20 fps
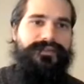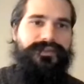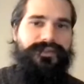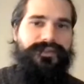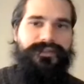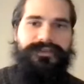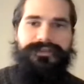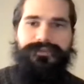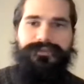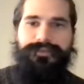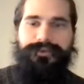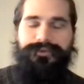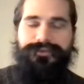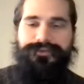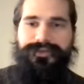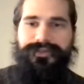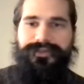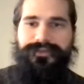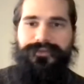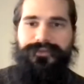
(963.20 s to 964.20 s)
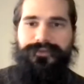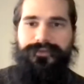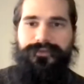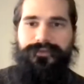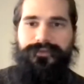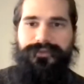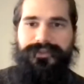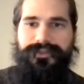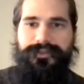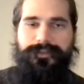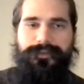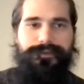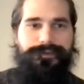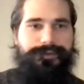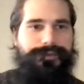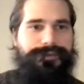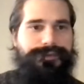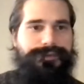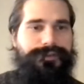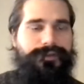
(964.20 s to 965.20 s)
Postgres for the foreseeable
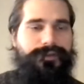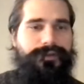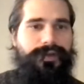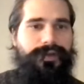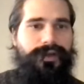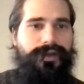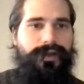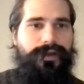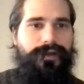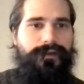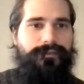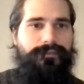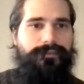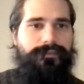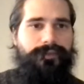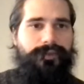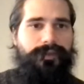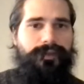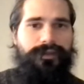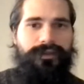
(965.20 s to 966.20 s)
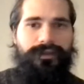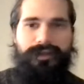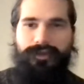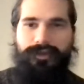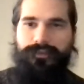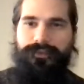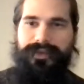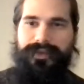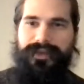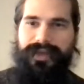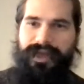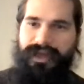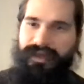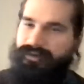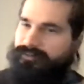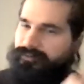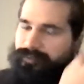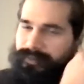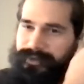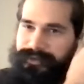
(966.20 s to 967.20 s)
future. Like we
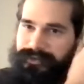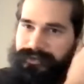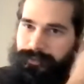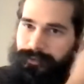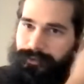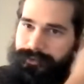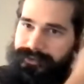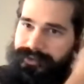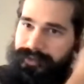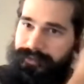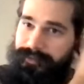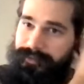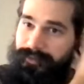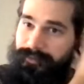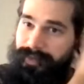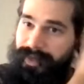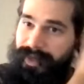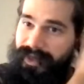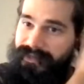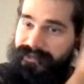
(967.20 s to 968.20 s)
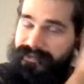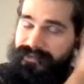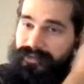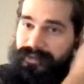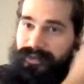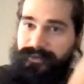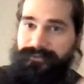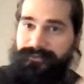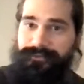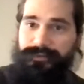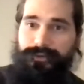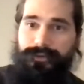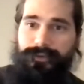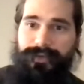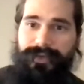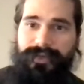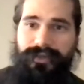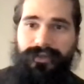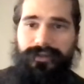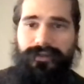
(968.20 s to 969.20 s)
have built a prototype in the past of
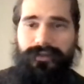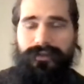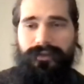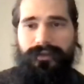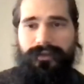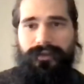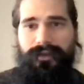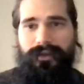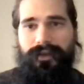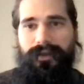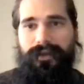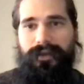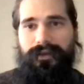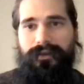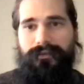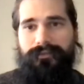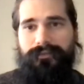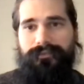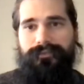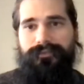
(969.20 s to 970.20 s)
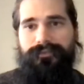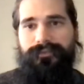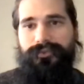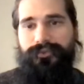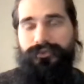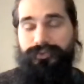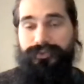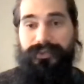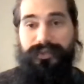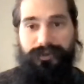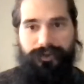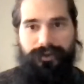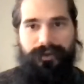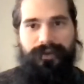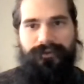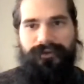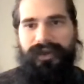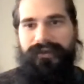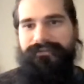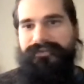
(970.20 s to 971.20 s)
doing using a
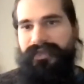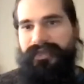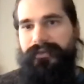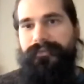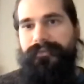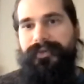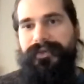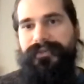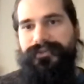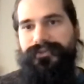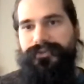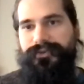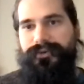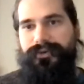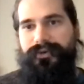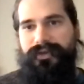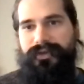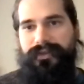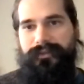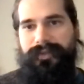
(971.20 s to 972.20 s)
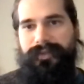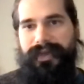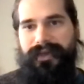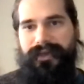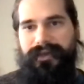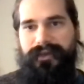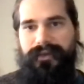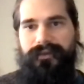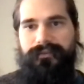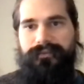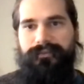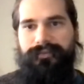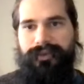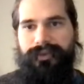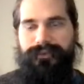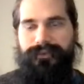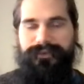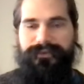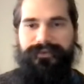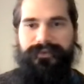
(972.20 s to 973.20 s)
graph database store at the back end, but
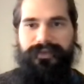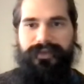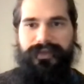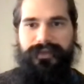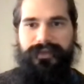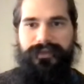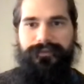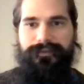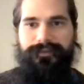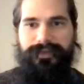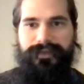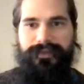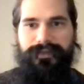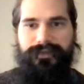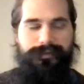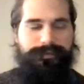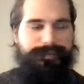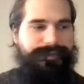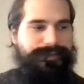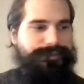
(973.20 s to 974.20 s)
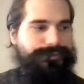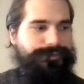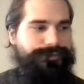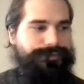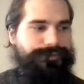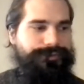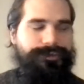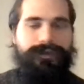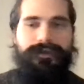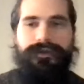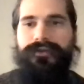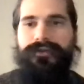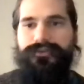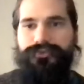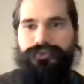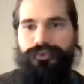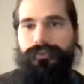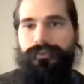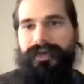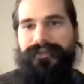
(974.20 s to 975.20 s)
we feel like it would be a little bit too
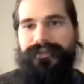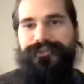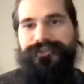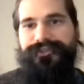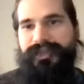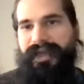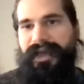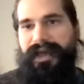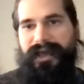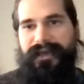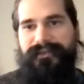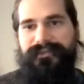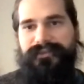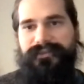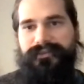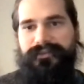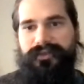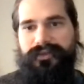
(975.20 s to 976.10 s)
much to ask